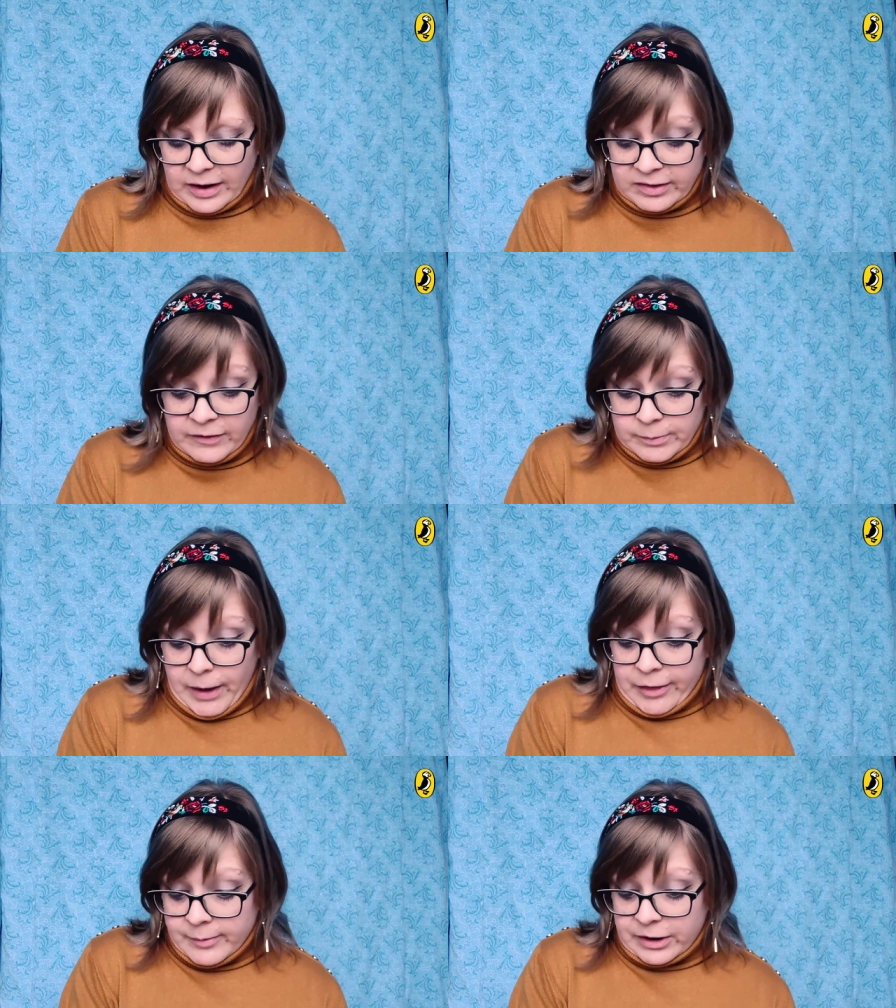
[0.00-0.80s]
doesn't even
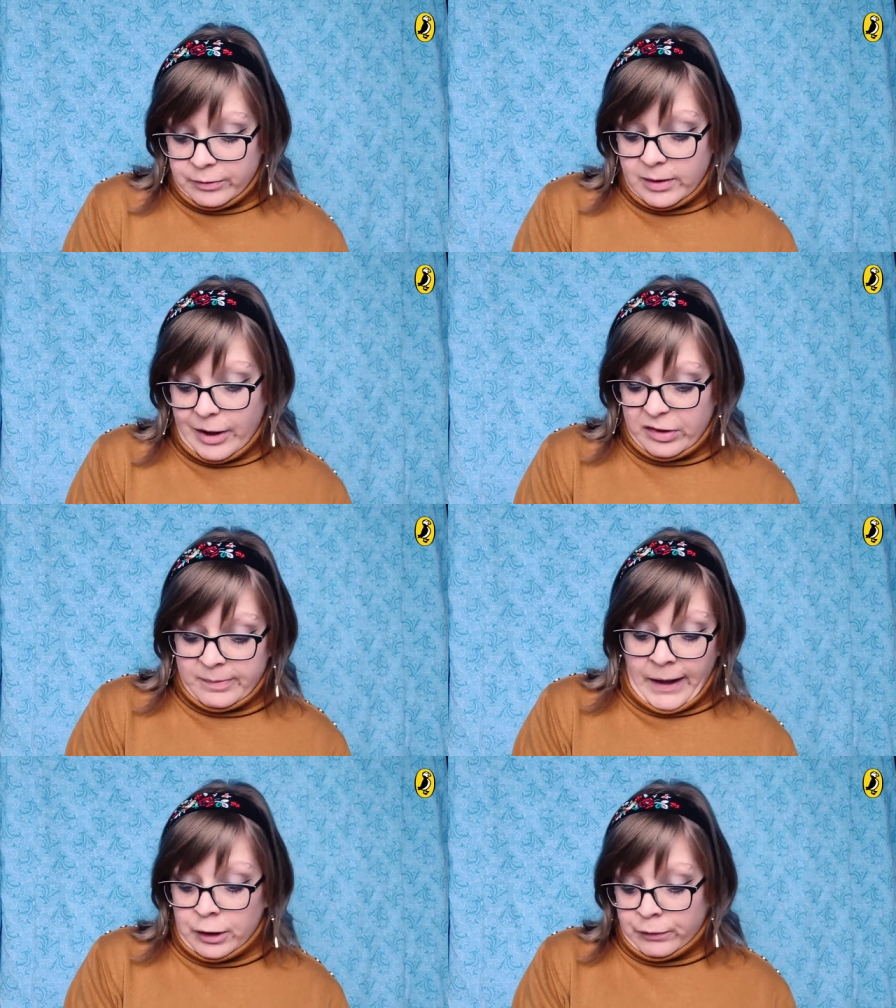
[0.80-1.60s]
bother me to read about
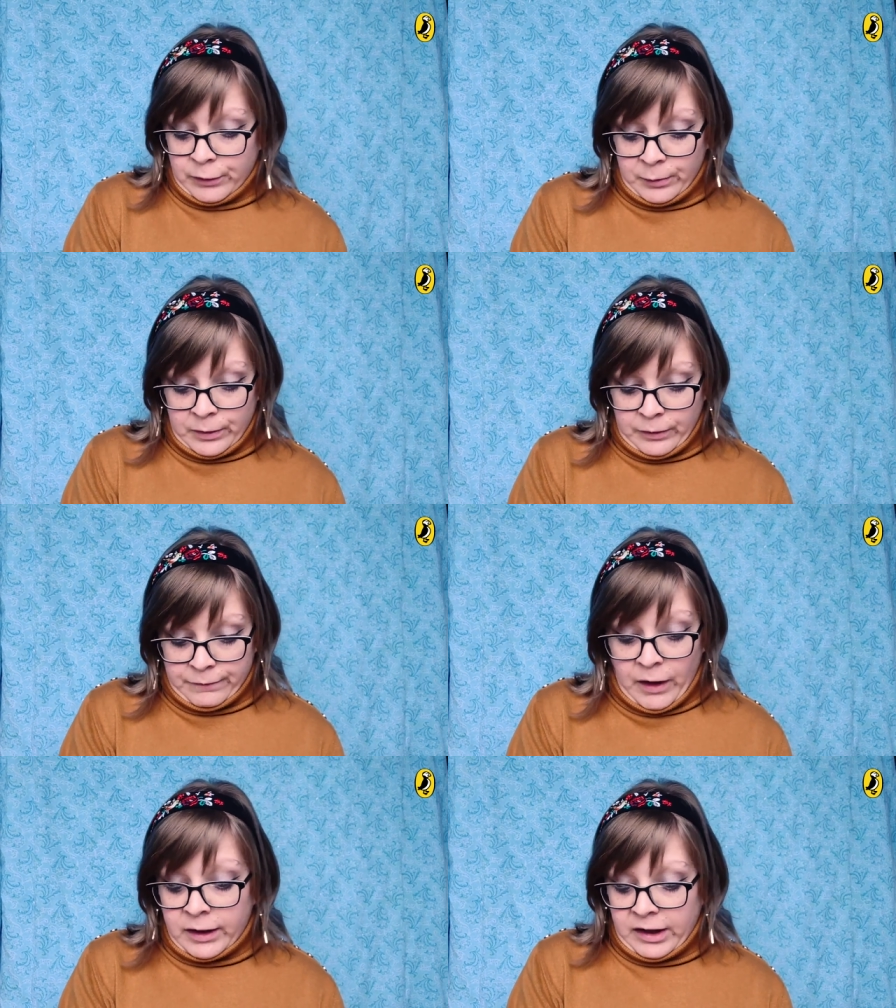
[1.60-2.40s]
spinal fluid or
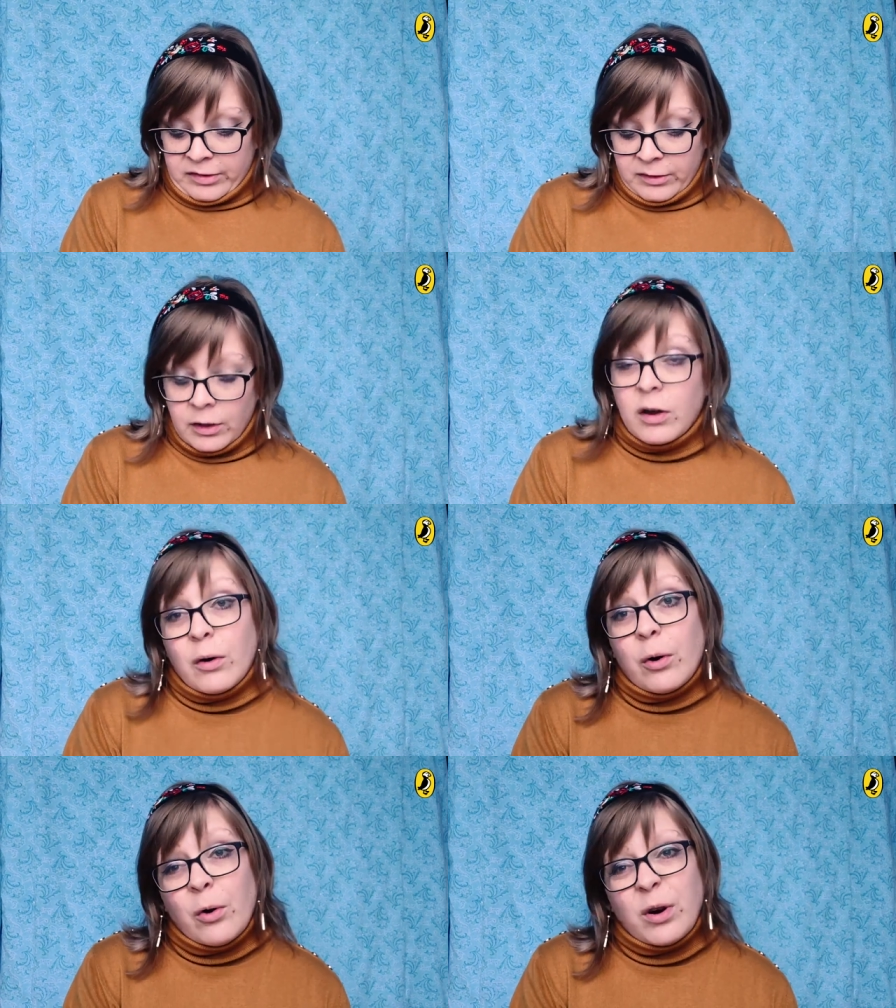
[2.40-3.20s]
fungus,
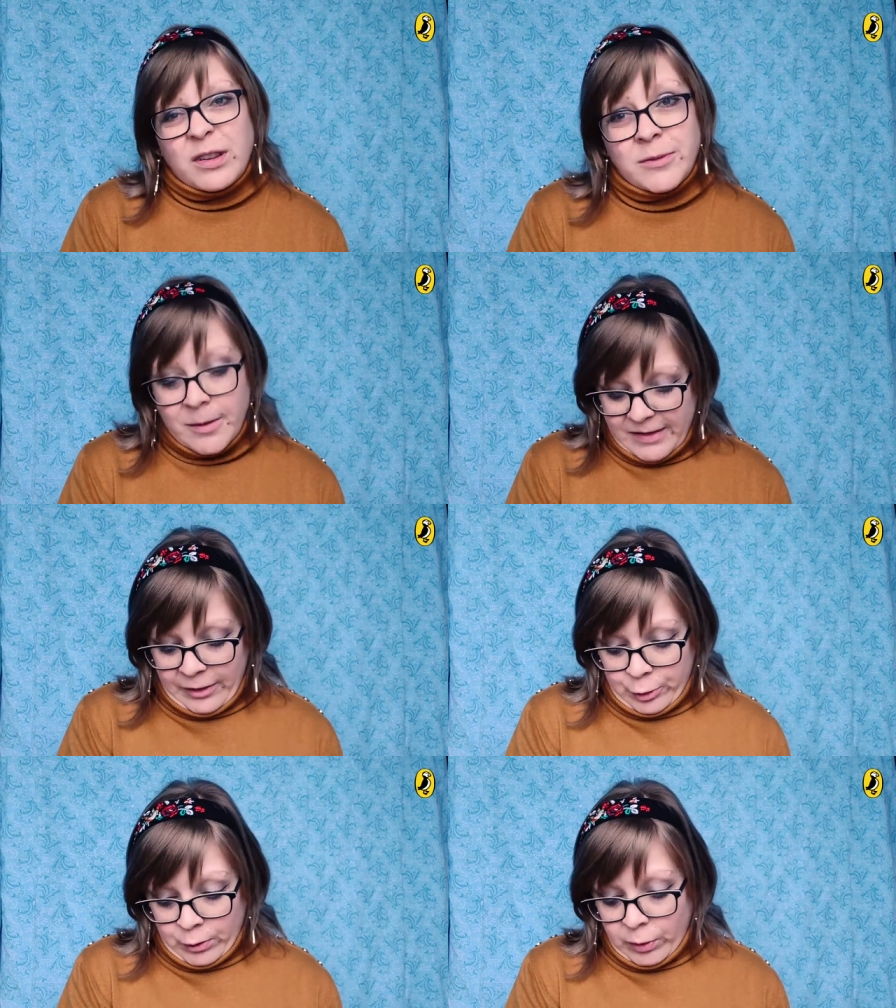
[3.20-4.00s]
or sometimes
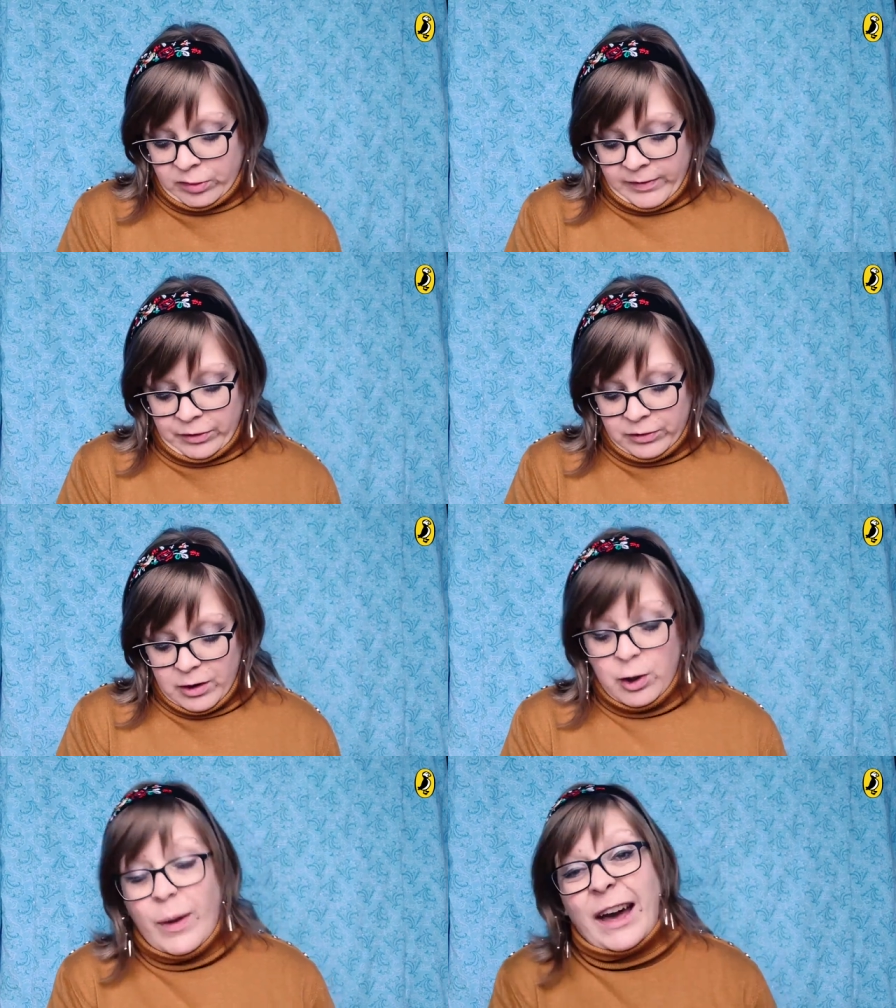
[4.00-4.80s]
Eleanor Roosevelt,
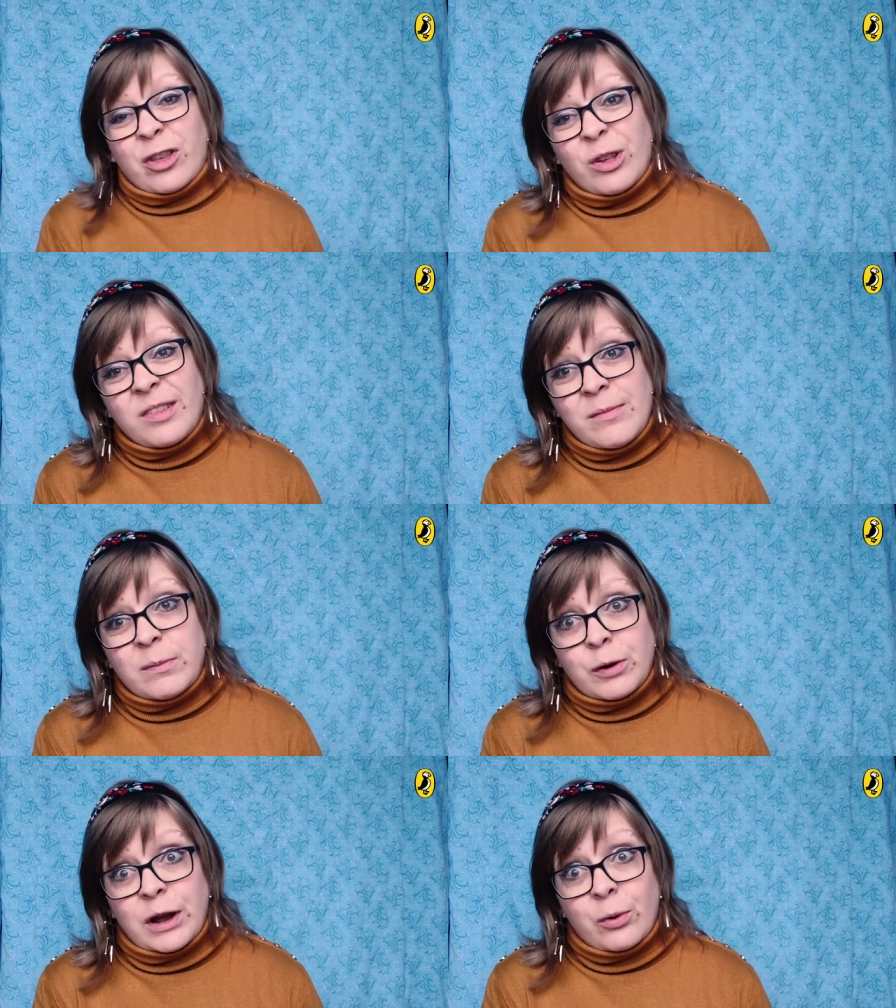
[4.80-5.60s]
who actually
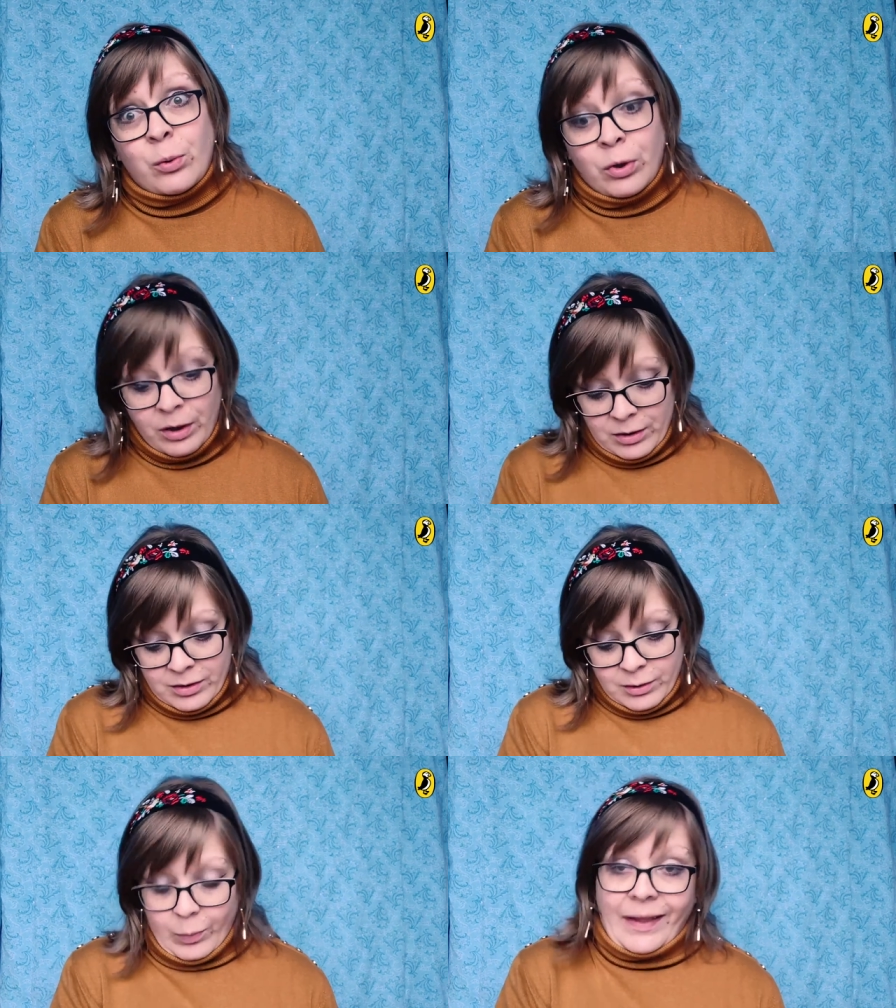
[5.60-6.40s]
seems pretty cool,
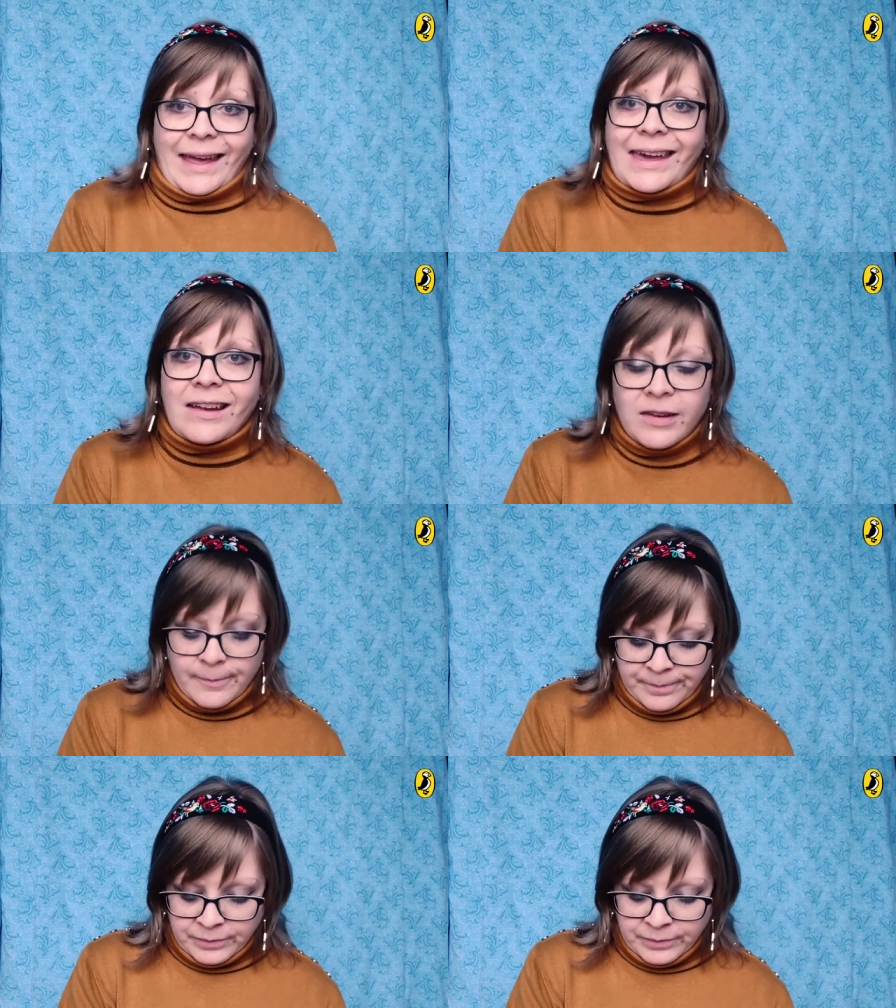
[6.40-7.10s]
while I eat.